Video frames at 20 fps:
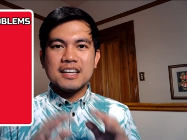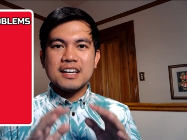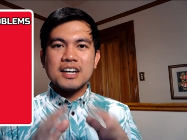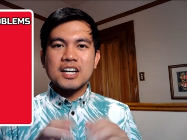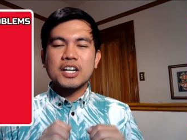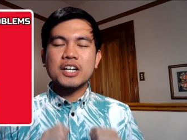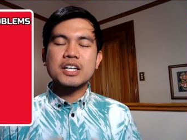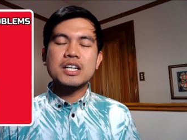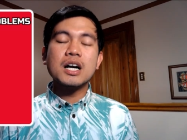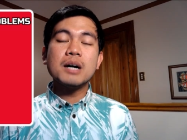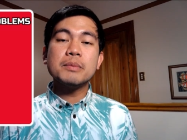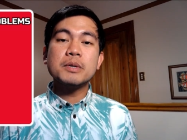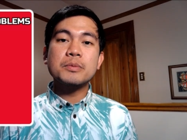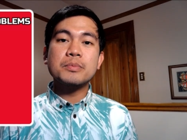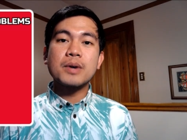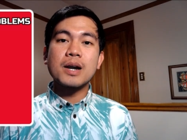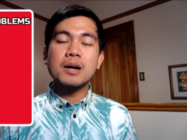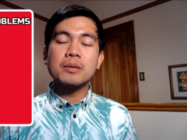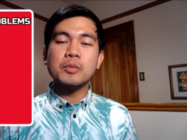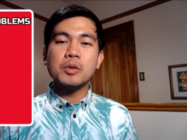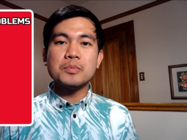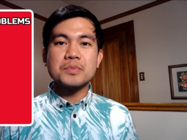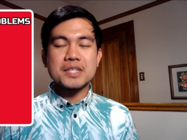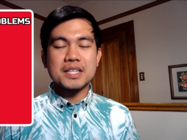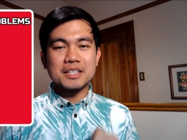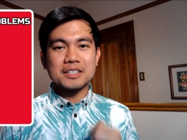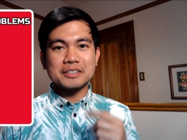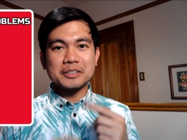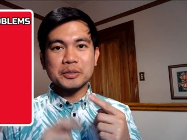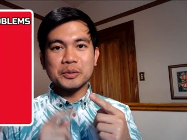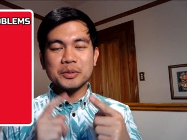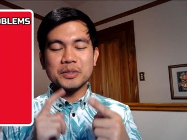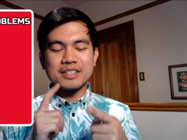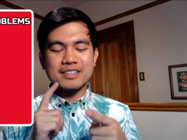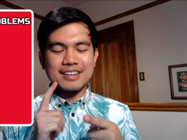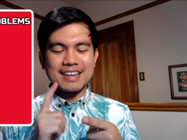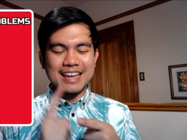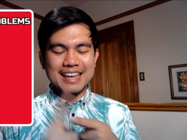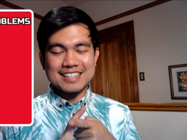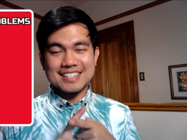Her common problems include
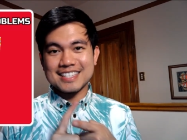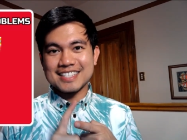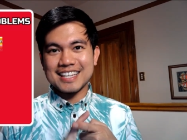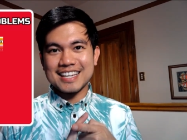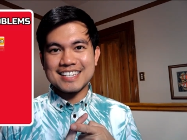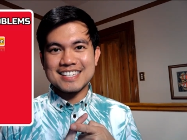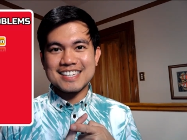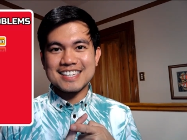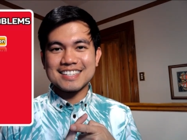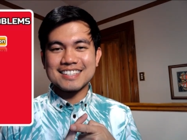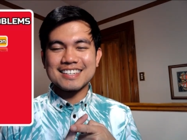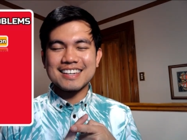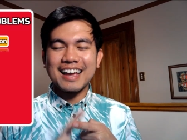hesitation.